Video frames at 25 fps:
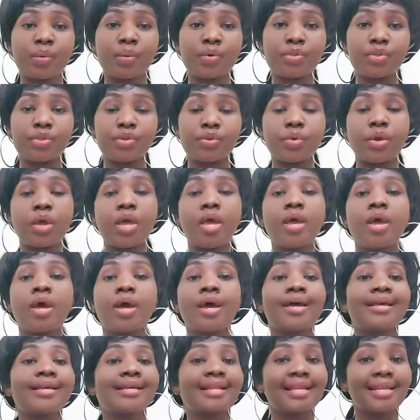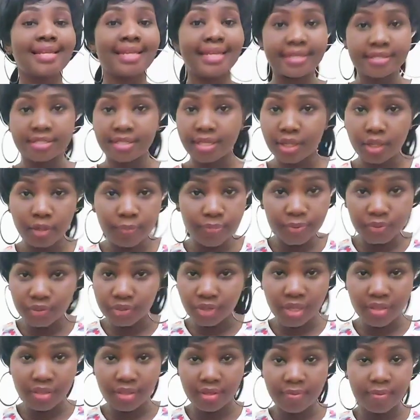with you. Let's help each
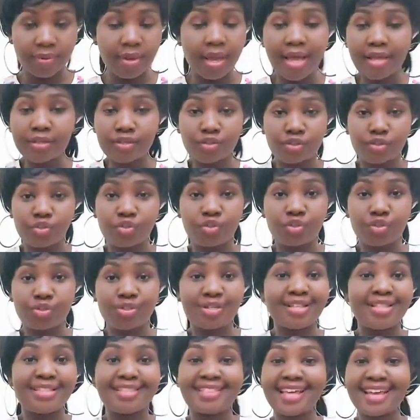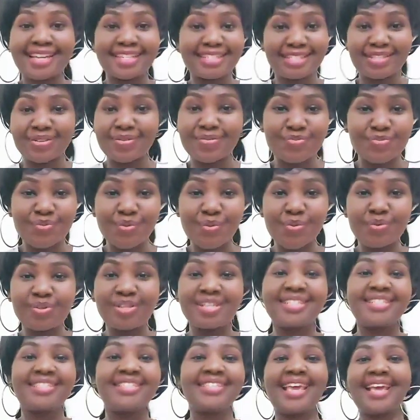other, as usual. That's the
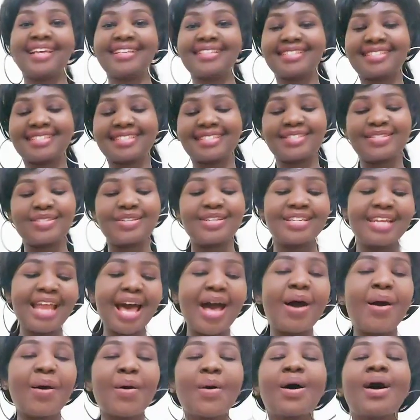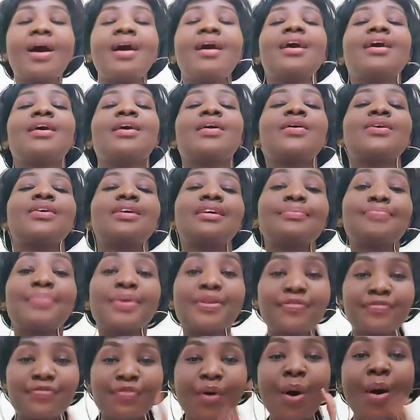rule. Yes. Now,
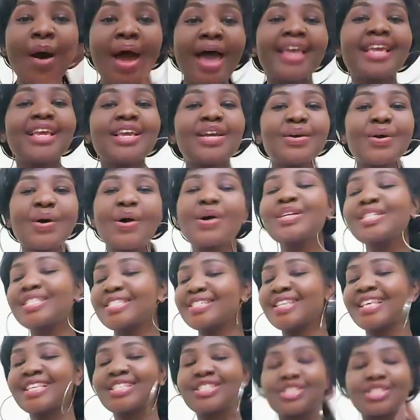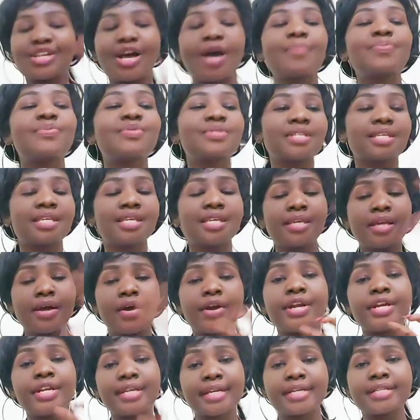before I go to the jobs here
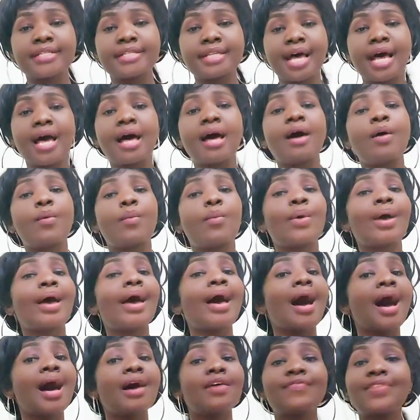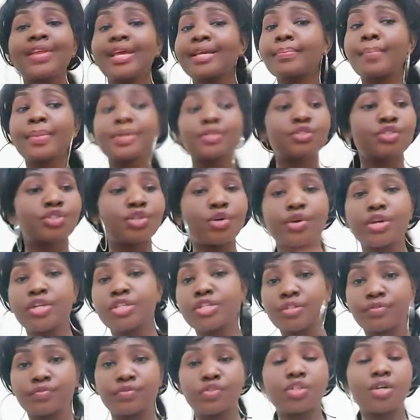in Qatar, where I have like
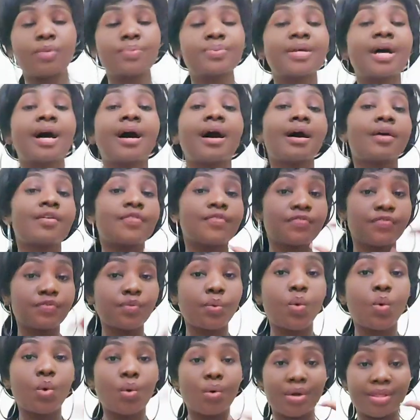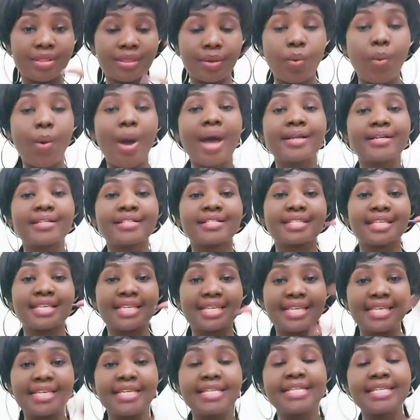majority of jobs are for the ones
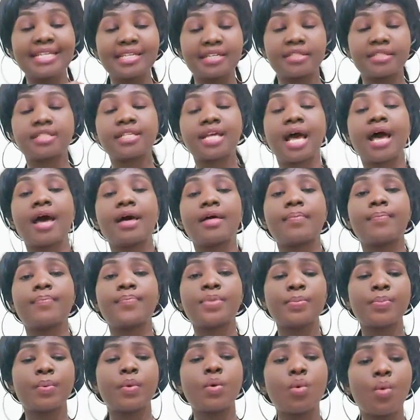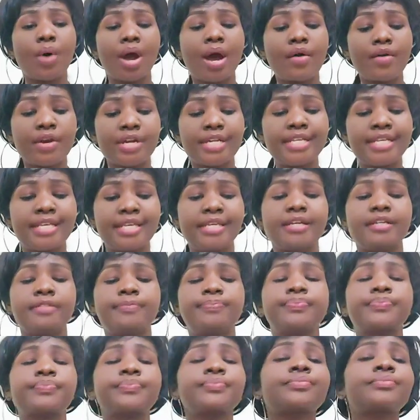in Qatar, people who are already
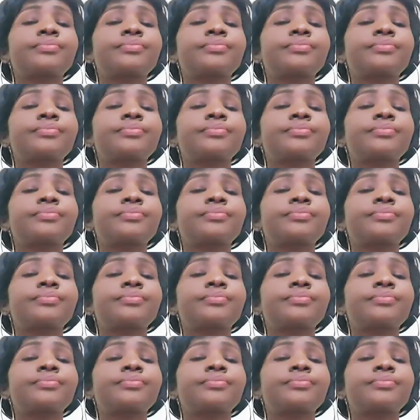here.